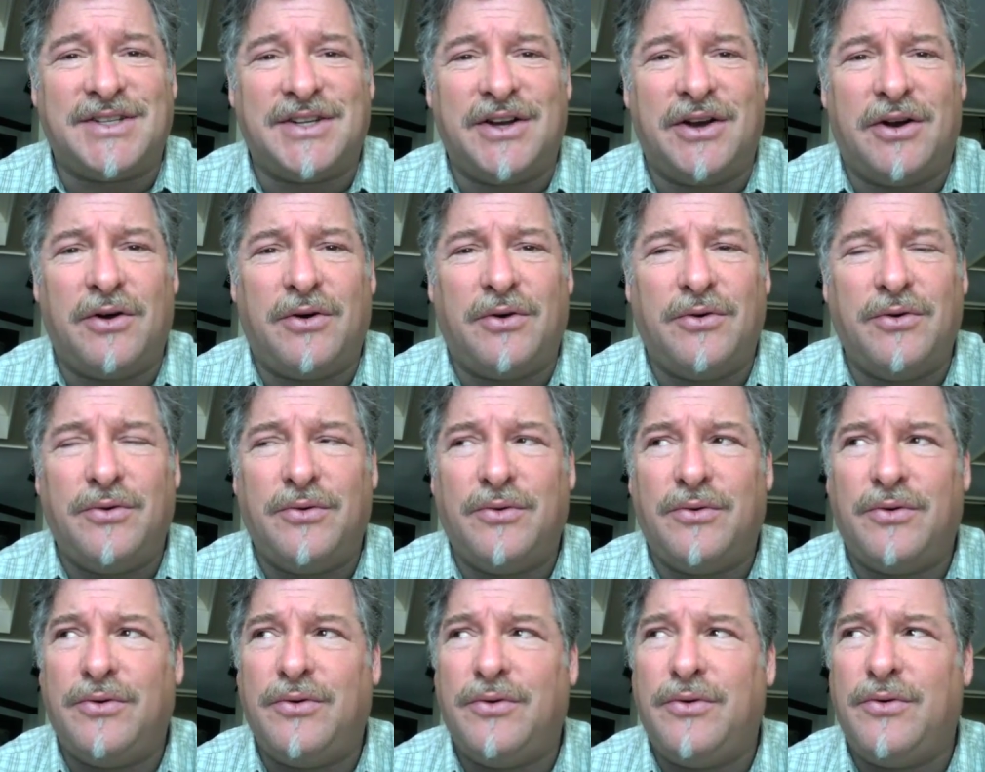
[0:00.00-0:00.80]

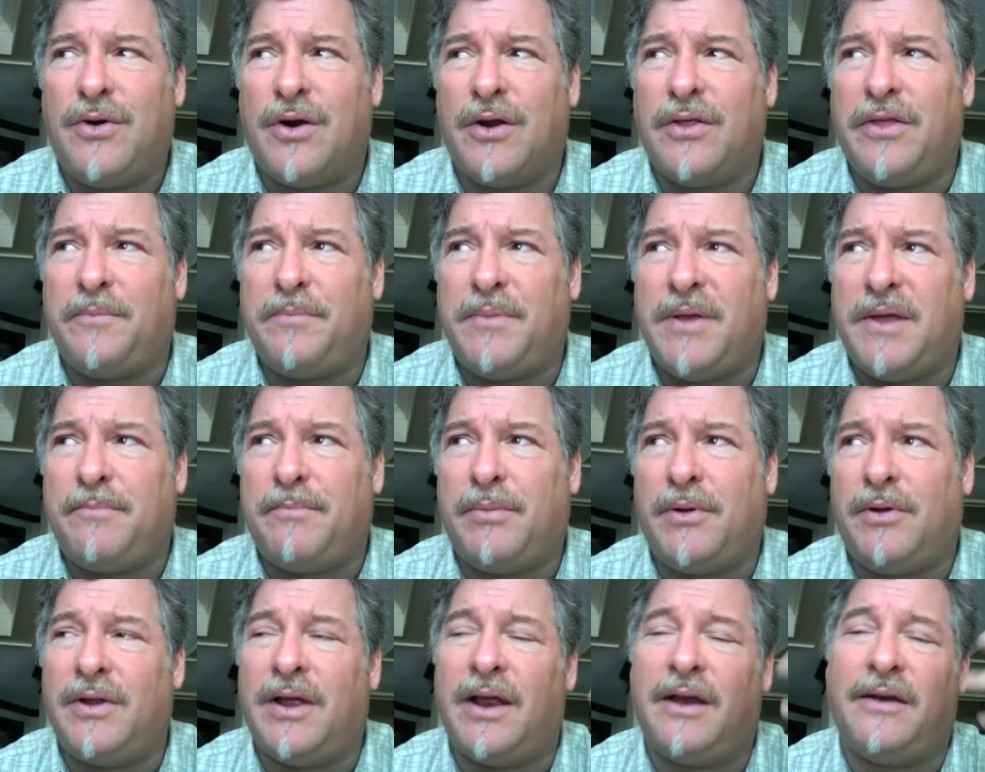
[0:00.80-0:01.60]
Who are the
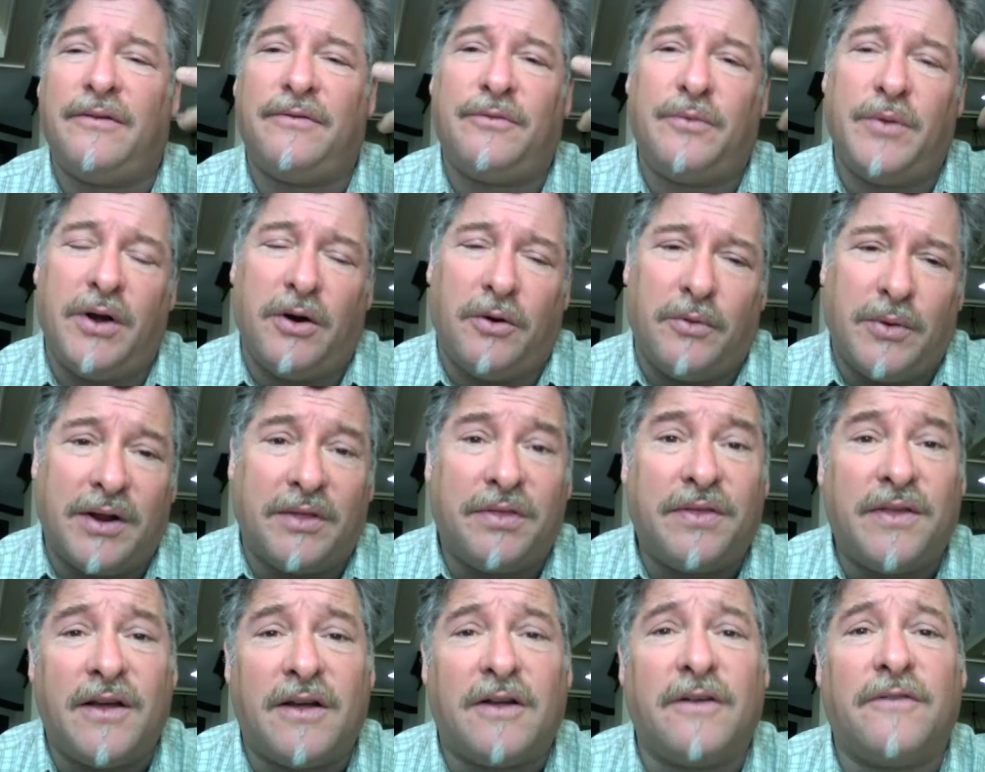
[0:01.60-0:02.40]
people? And if we don't want
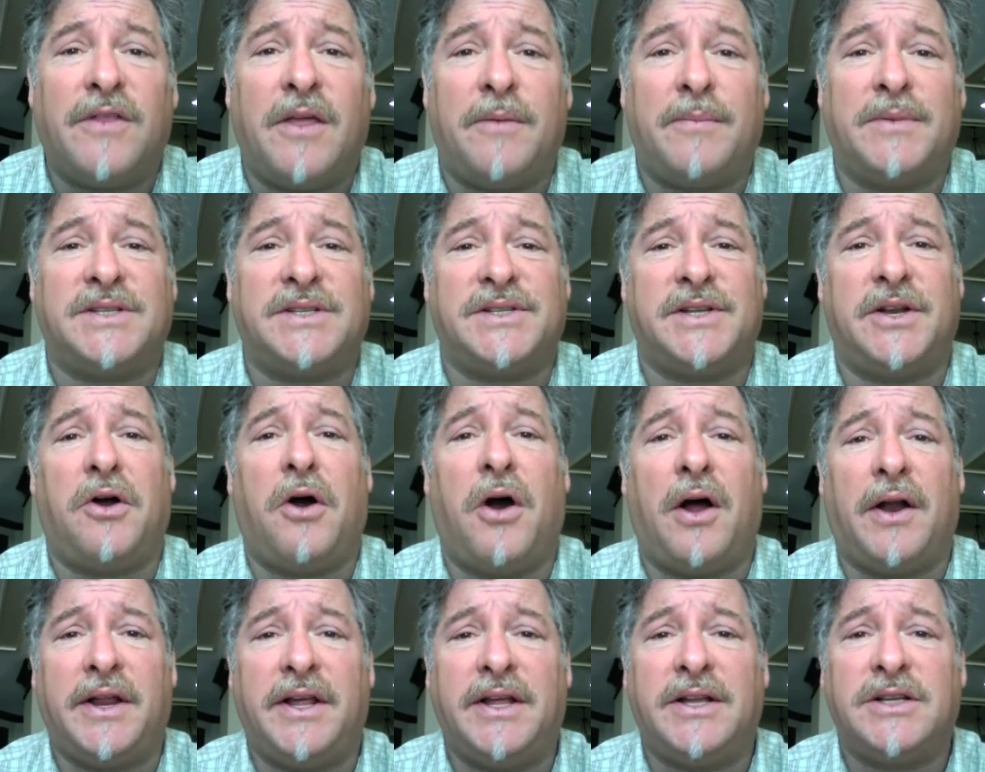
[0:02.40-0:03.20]
to think of them as an
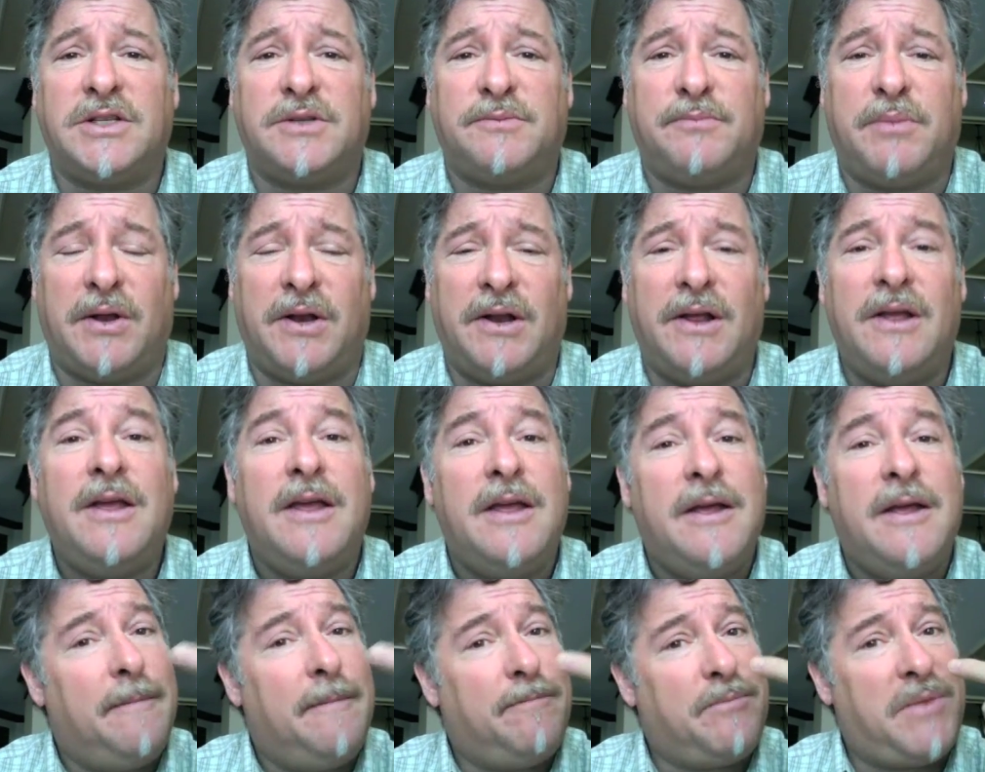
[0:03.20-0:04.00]
audience, but
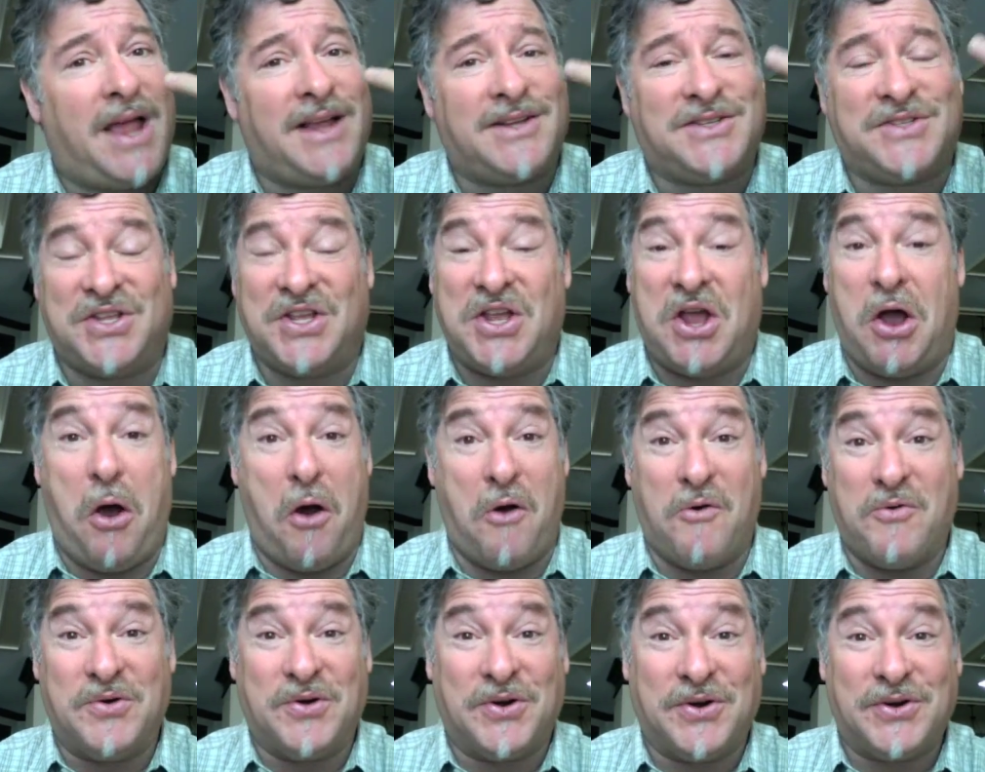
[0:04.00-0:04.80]
as the
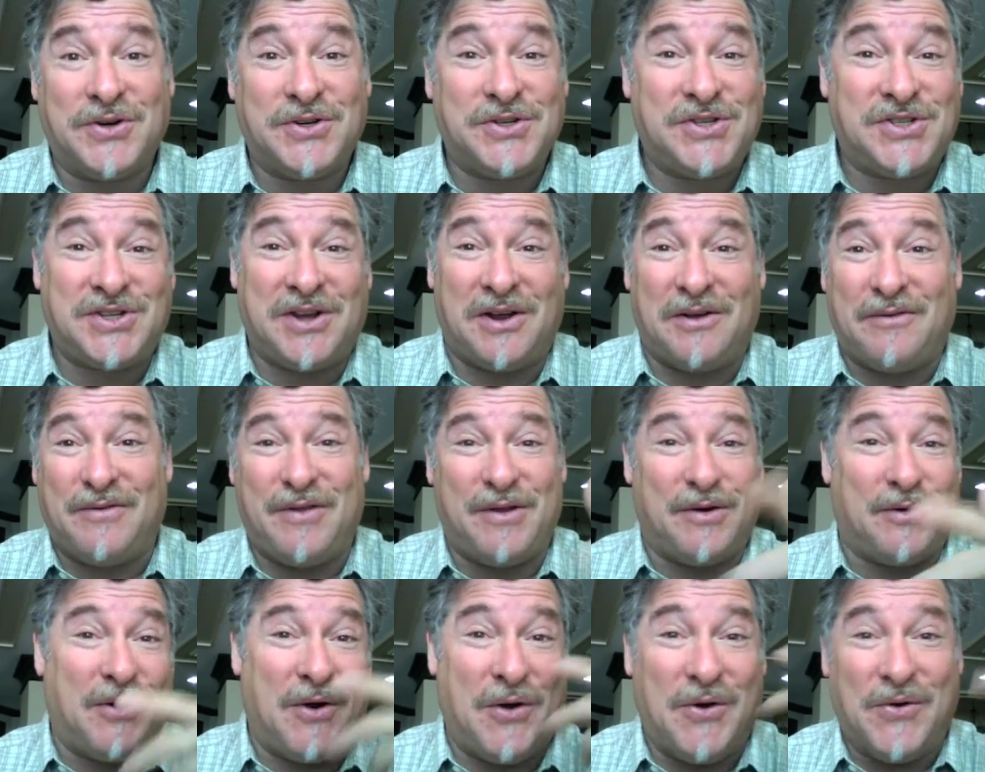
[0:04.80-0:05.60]
owners of
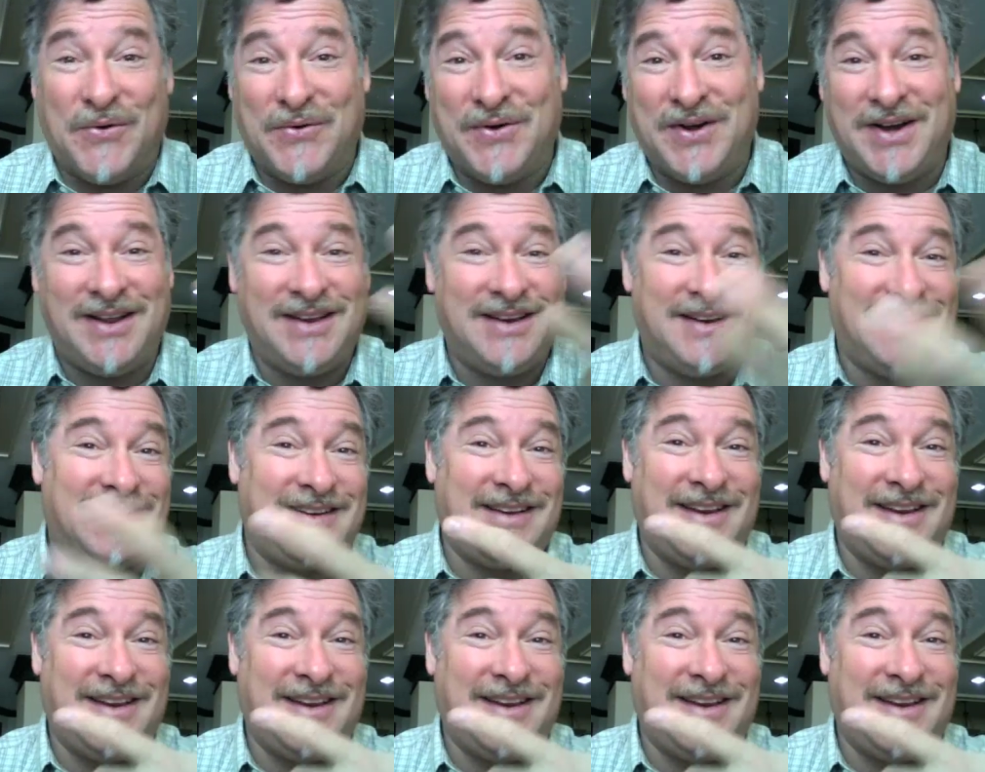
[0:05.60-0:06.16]
their own,